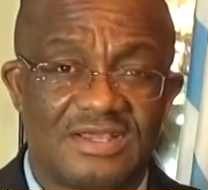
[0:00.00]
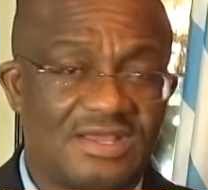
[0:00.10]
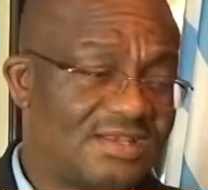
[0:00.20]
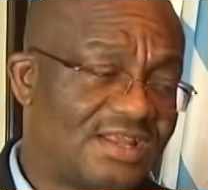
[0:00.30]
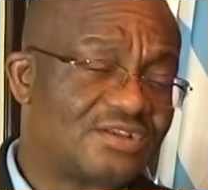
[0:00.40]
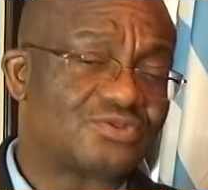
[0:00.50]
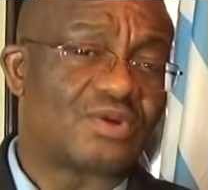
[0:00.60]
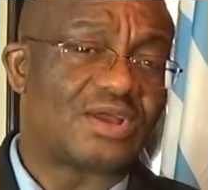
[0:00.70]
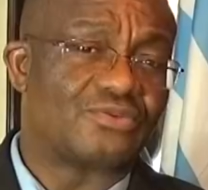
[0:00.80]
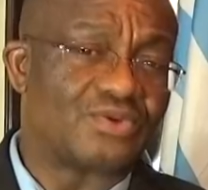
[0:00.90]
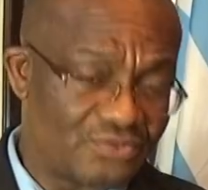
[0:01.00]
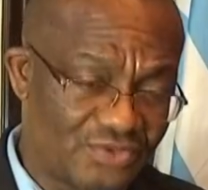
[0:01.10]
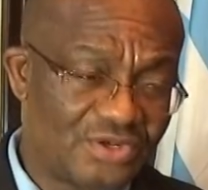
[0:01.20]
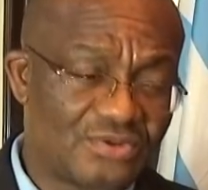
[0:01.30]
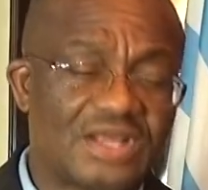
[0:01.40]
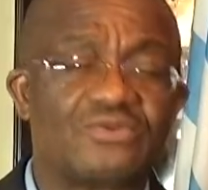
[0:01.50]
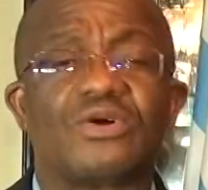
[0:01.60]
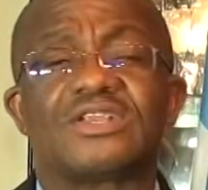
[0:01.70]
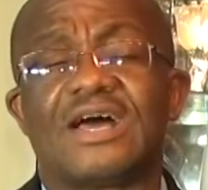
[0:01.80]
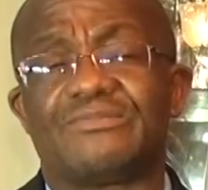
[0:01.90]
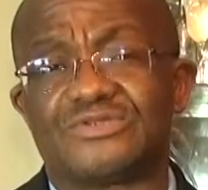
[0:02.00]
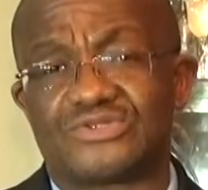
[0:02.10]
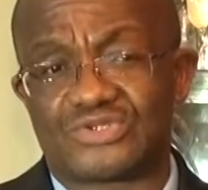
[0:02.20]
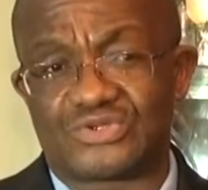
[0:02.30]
And that is why when we look at what happens